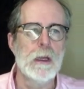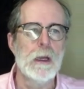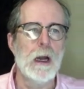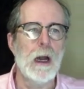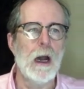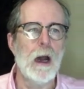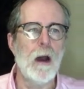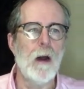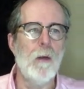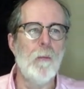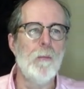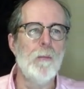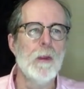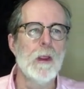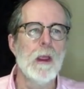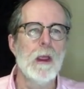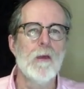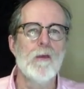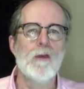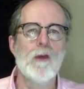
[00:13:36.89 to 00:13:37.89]
And
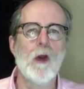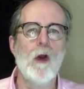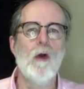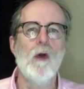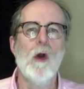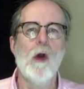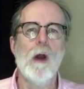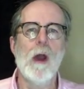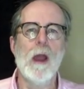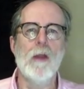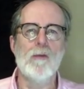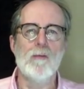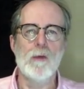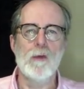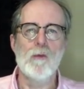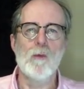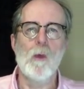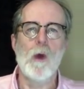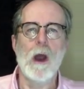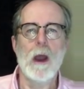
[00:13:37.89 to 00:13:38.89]
the
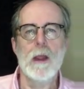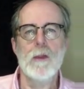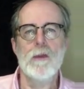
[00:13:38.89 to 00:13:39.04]
reason why,